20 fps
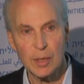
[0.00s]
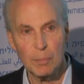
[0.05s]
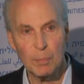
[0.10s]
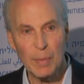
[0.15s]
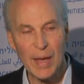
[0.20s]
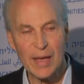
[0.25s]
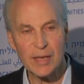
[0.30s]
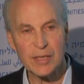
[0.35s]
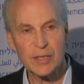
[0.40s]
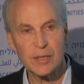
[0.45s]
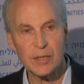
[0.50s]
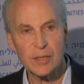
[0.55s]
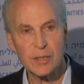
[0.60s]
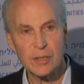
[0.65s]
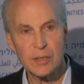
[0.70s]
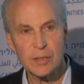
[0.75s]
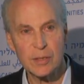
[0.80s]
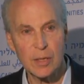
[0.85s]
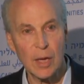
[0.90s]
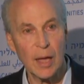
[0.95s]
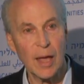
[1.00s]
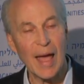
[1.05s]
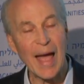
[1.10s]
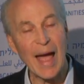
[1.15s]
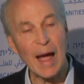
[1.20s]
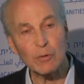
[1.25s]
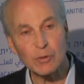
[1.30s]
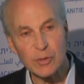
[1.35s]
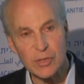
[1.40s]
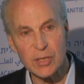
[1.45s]
passes
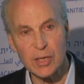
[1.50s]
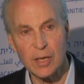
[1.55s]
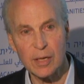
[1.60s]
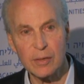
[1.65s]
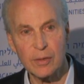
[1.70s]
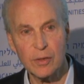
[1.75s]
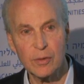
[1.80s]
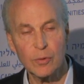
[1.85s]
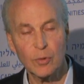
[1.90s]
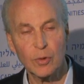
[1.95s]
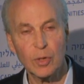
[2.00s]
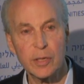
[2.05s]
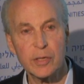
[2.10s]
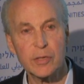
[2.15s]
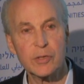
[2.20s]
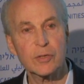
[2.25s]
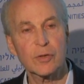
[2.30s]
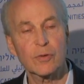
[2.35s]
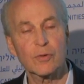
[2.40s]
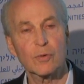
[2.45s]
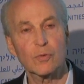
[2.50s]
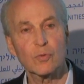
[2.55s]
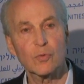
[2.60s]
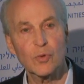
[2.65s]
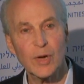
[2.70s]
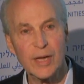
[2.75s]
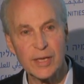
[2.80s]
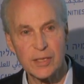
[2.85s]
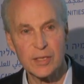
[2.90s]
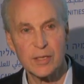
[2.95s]
outside the nucleus to the
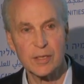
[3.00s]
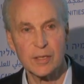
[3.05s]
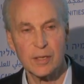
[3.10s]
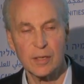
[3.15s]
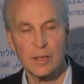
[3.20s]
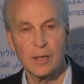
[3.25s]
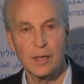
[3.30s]
rest